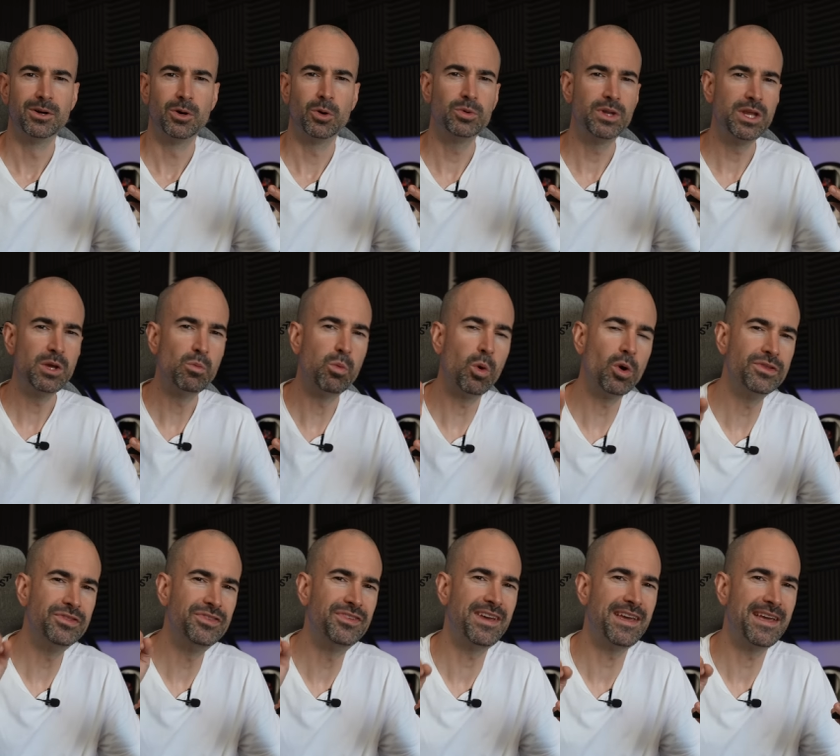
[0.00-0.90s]
Only
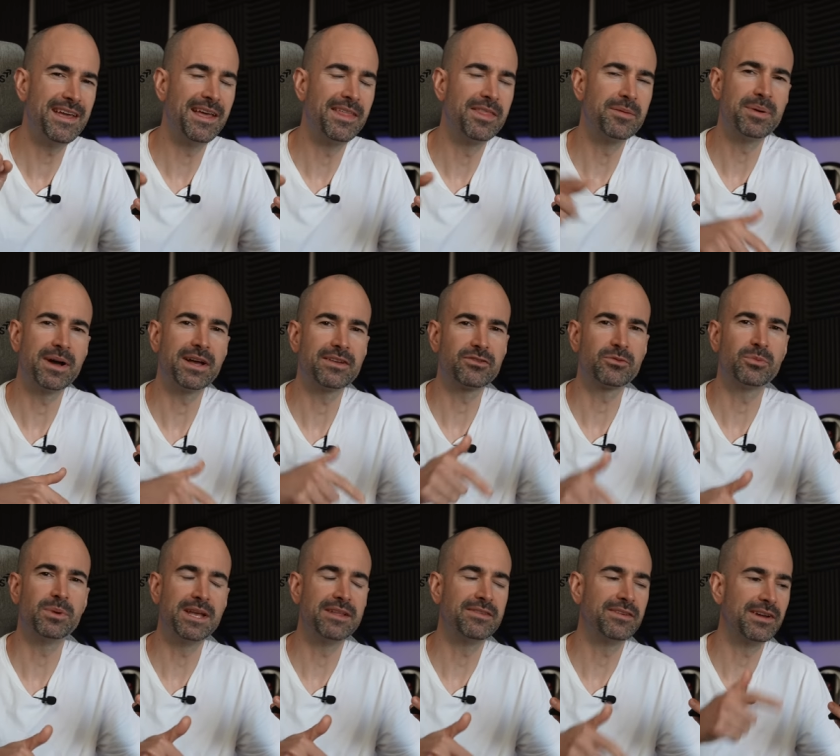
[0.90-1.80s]
one day in the past
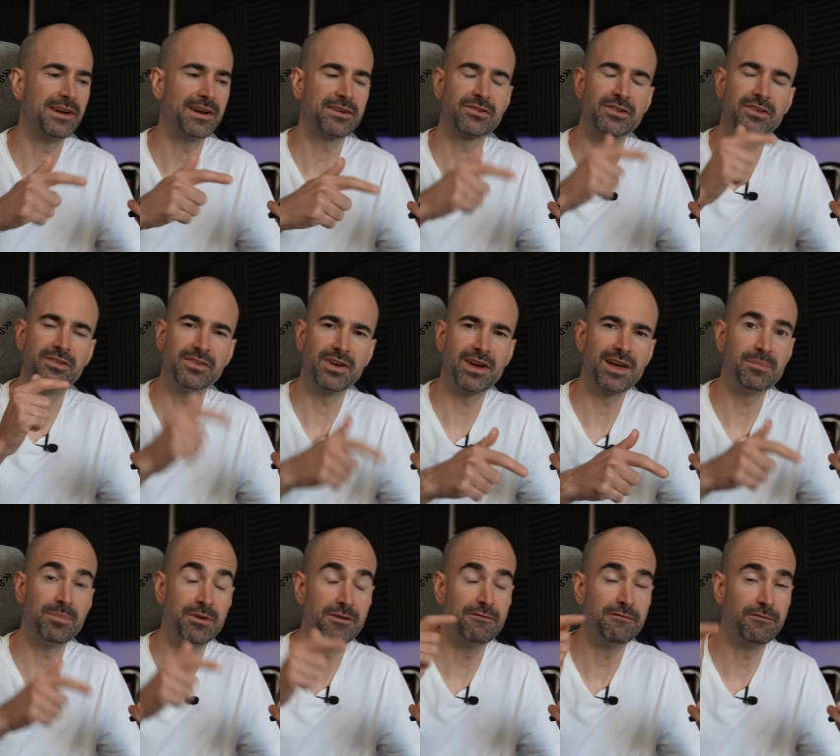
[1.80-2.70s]
week did it actually die
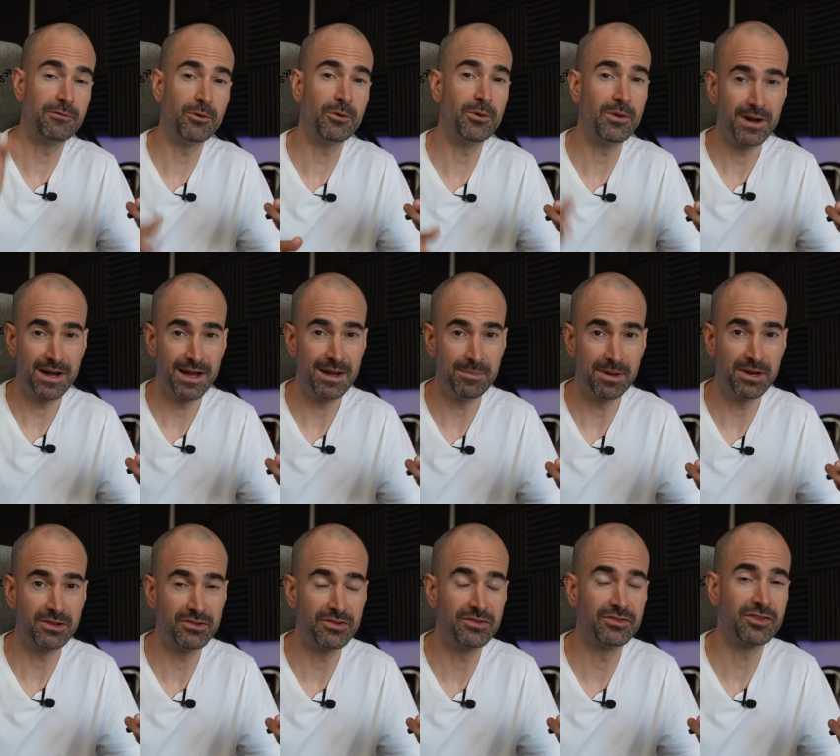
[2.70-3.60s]
before I
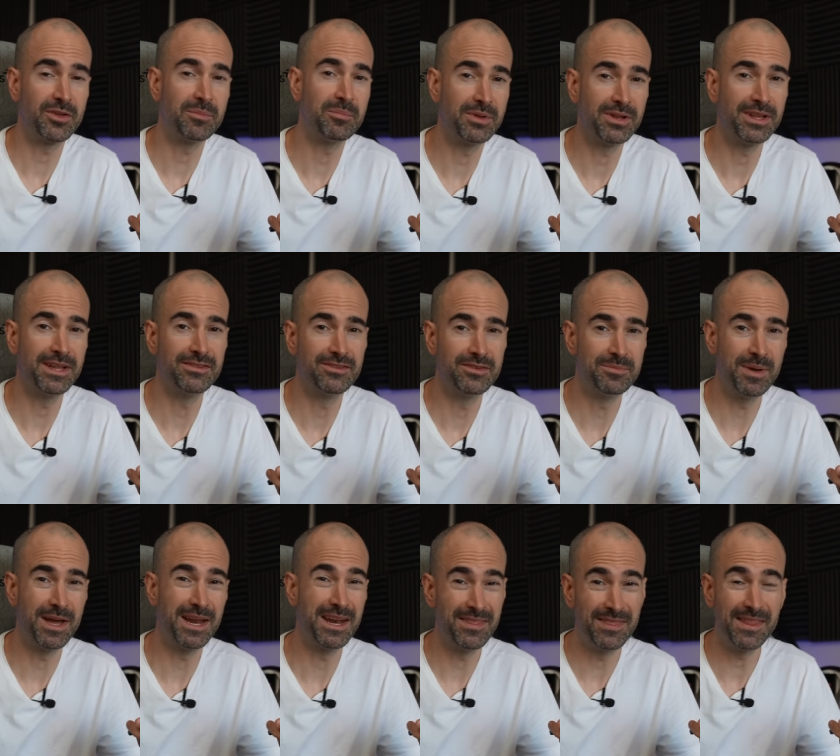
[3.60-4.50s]
managed to stumble into
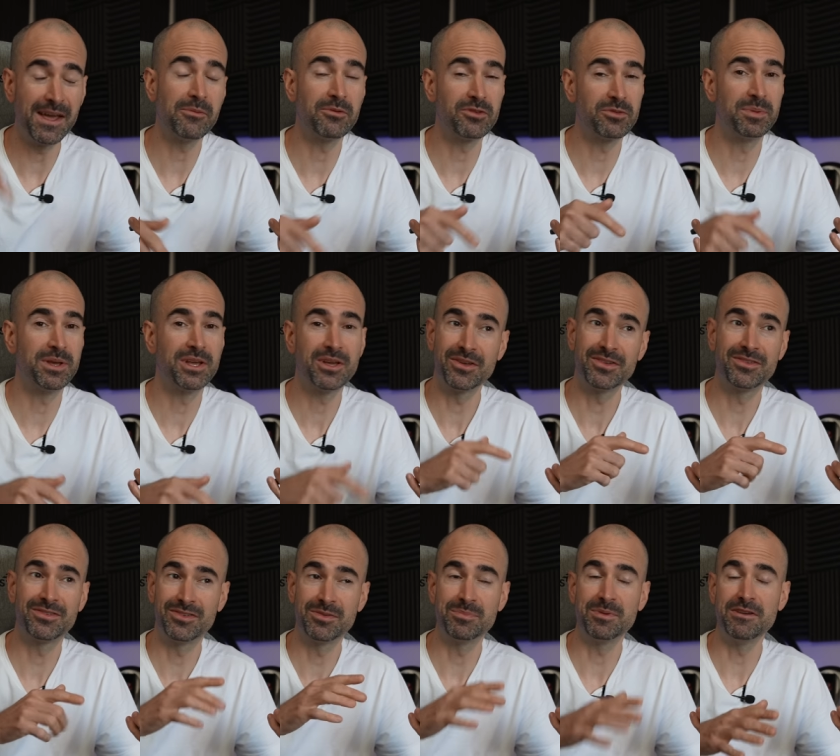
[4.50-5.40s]
bed and that was
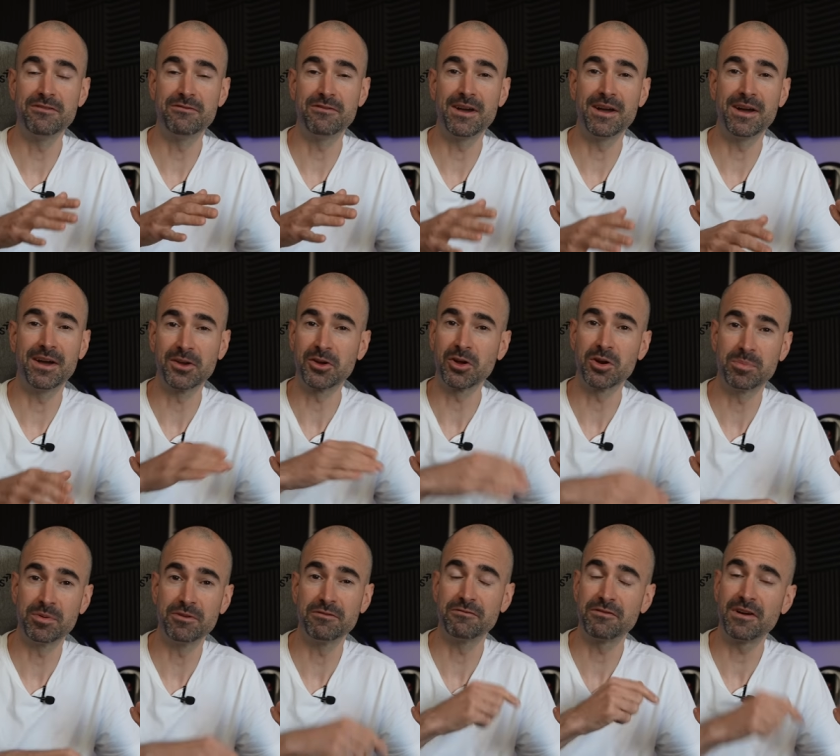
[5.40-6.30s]
because, to be fair, I got
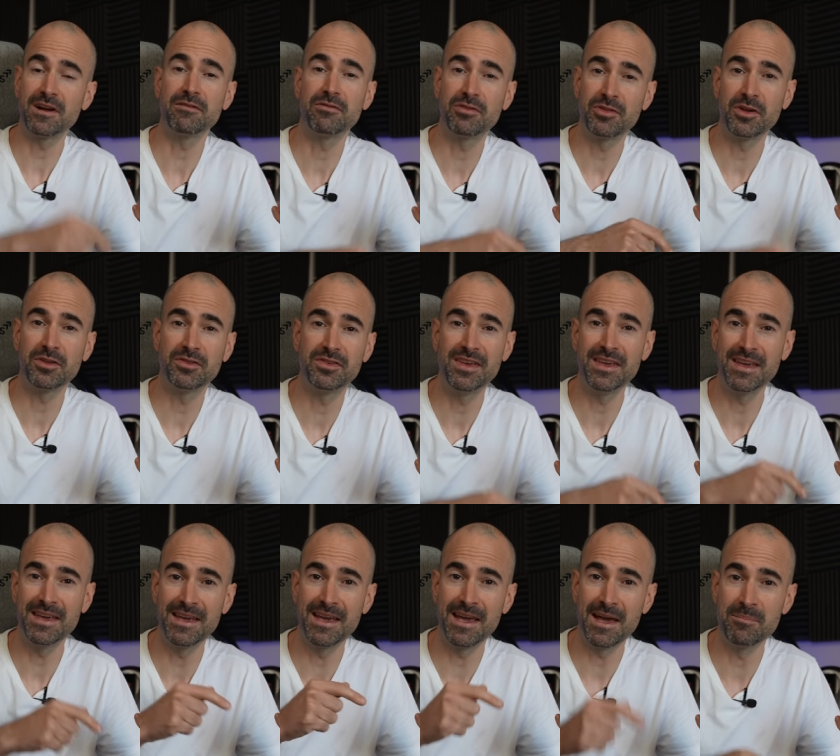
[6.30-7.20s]
up at
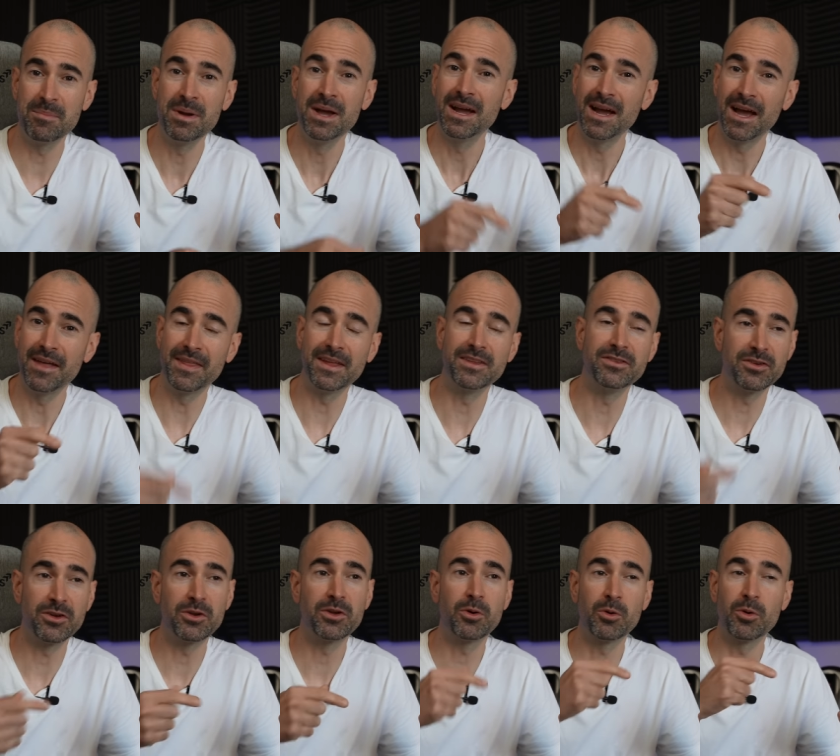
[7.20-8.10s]
5.30am and then
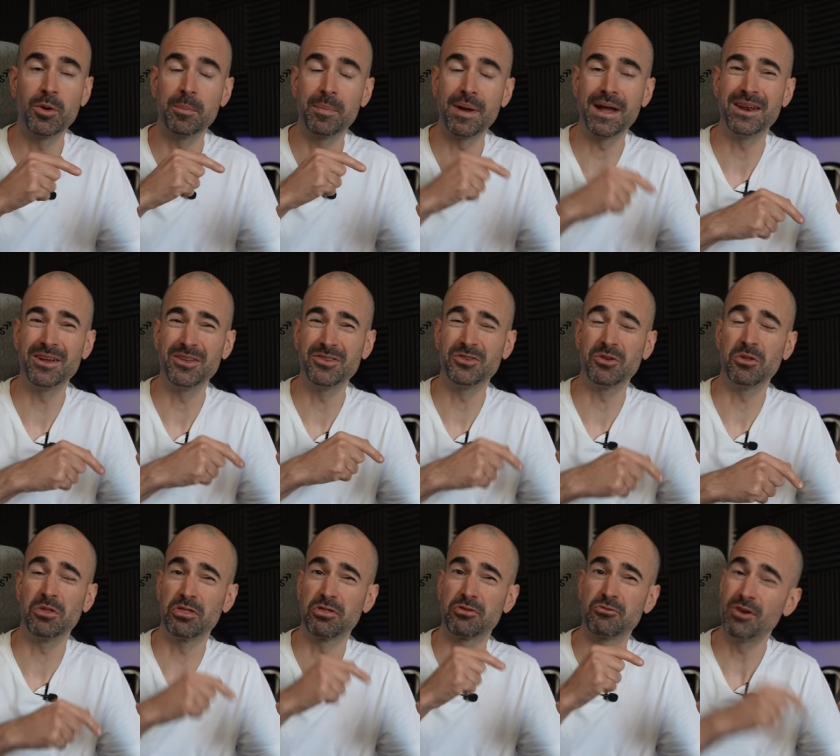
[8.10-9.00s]
didn't go to bed
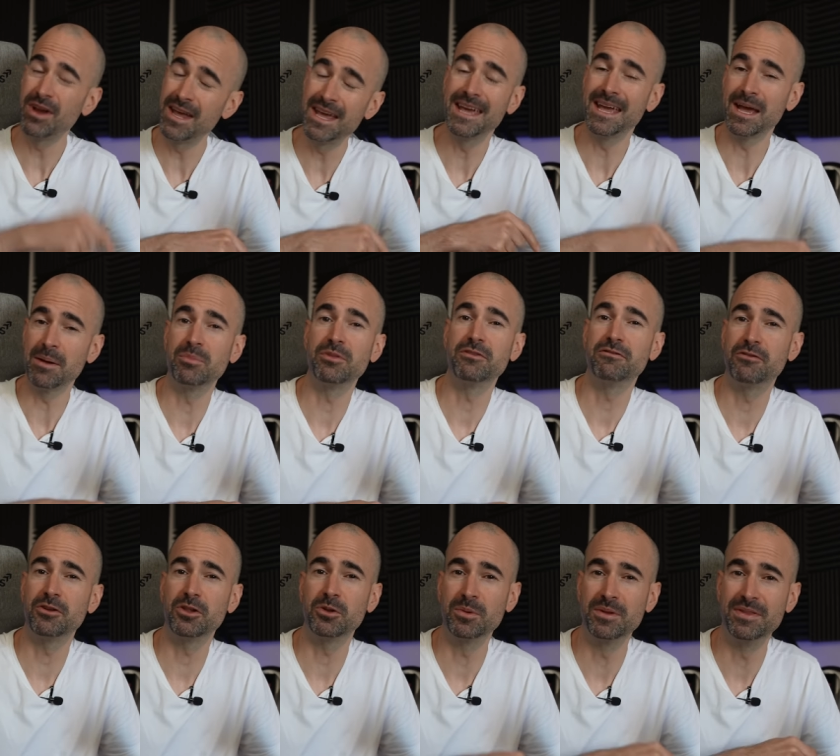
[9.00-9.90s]
until 3am the
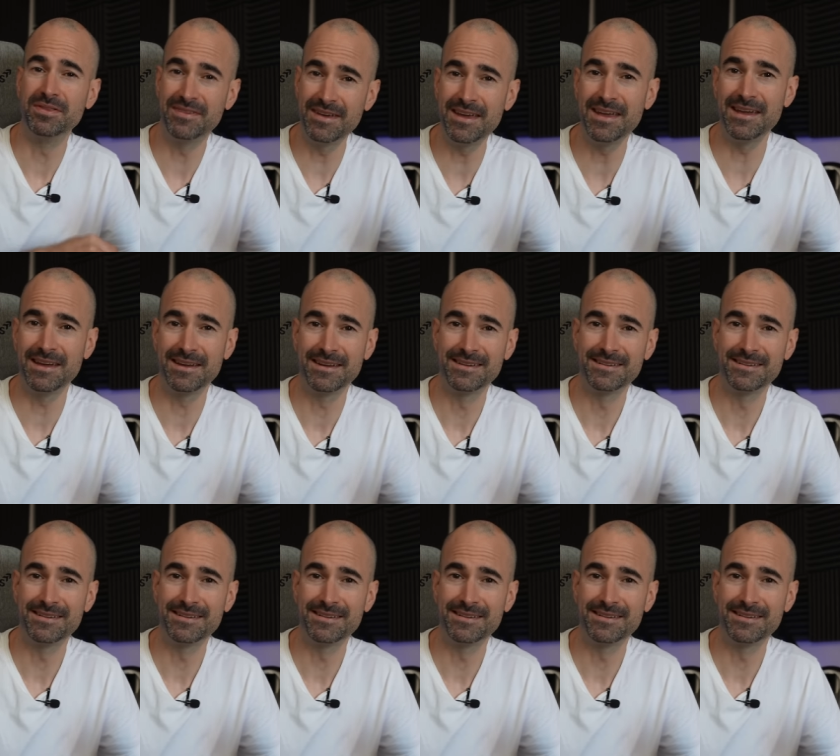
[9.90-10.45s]
following day.